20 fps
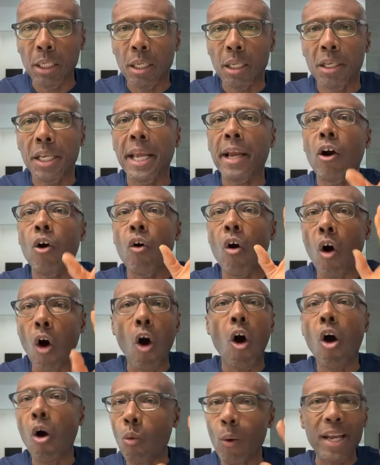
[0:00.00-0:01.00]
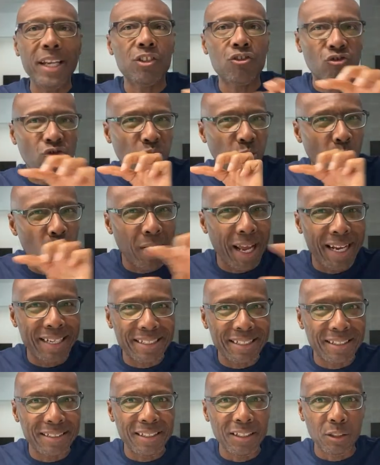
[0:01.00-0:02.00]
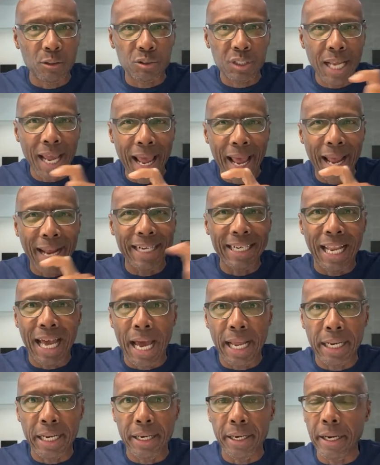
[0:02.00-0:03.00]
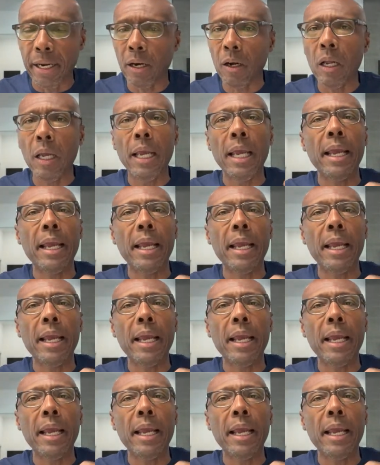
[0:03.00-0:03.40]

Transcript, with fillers: they're going to always throw that little tagline in there.